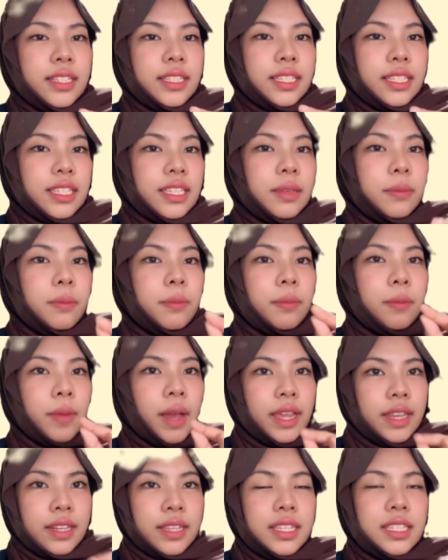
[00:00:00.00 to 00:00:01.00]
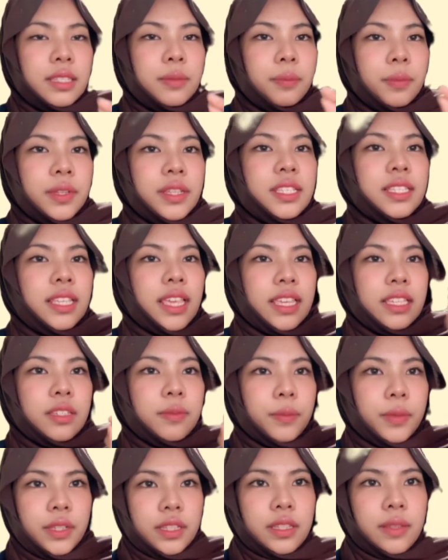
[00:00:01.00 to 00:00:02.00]
E minus plus
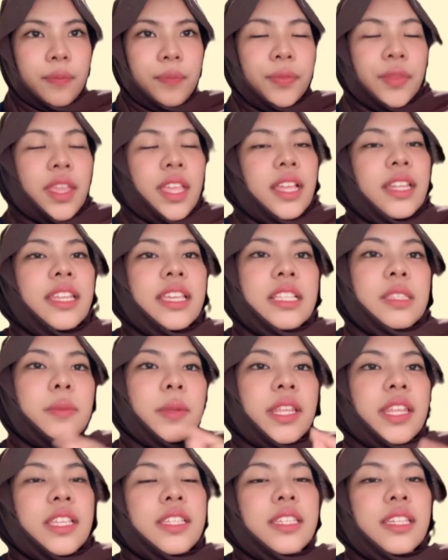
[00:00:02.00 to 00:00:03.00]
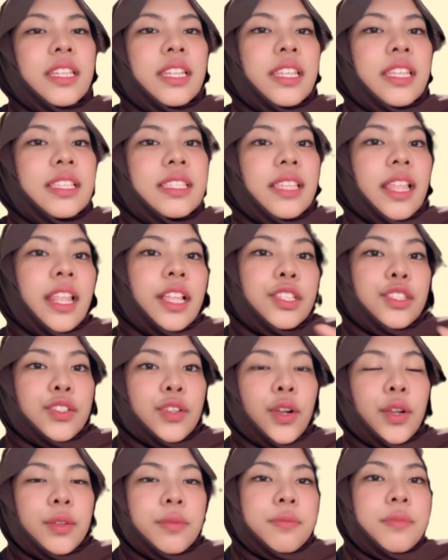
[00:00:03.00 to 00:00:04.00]
H plus. The explanation is
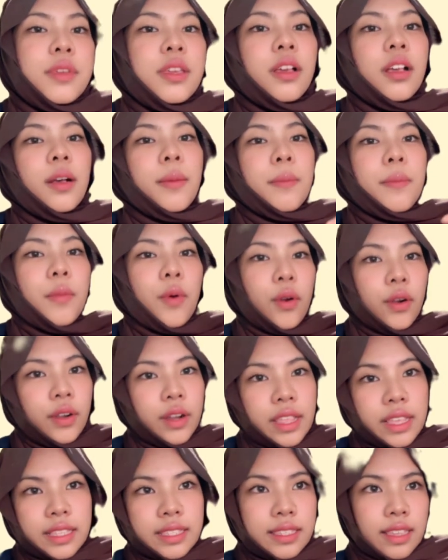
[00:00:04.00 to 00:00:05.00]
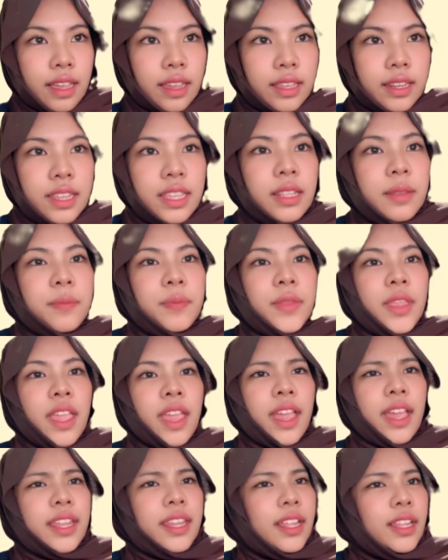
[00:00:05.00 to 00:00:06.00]
electron become more excited
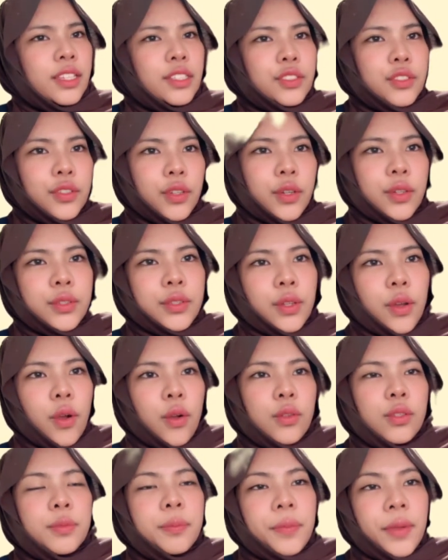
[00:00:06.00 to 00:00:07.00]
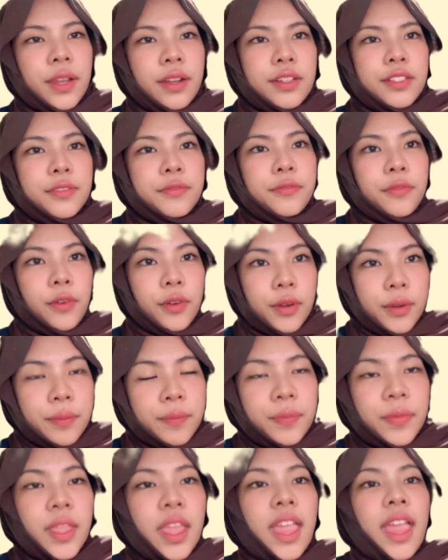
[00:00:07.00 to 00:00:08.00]
and electron hole pairs form,
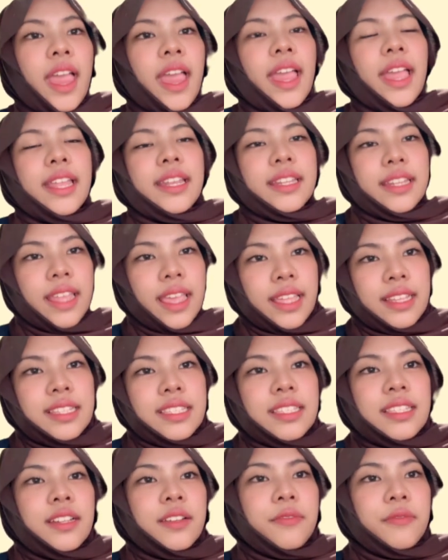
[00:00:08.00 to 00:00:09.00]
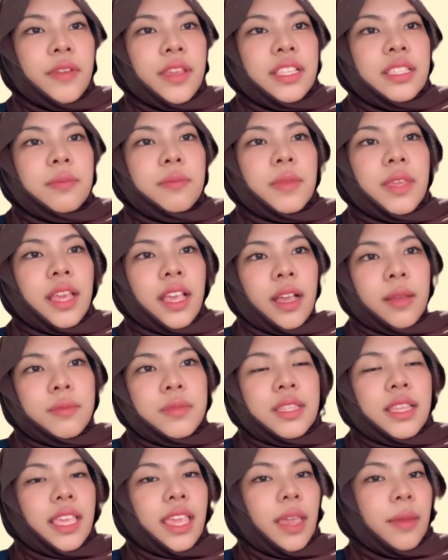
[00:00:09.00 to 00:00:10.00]
and then surface
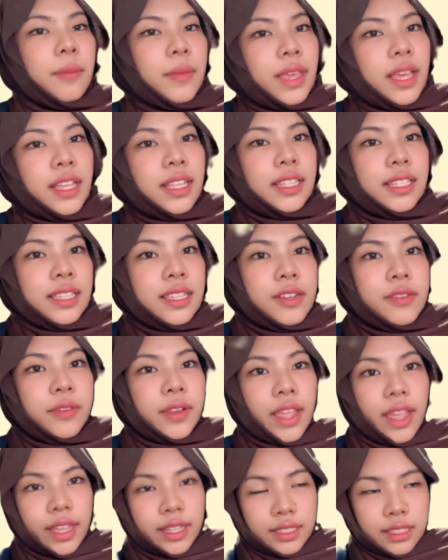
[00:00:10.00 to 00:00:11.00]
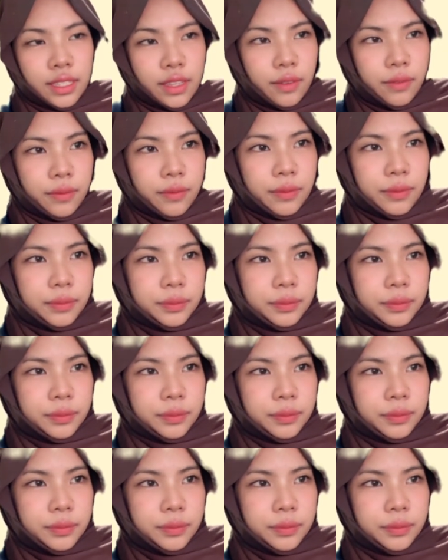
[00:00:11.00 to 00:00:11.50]
becomes chemically reactive.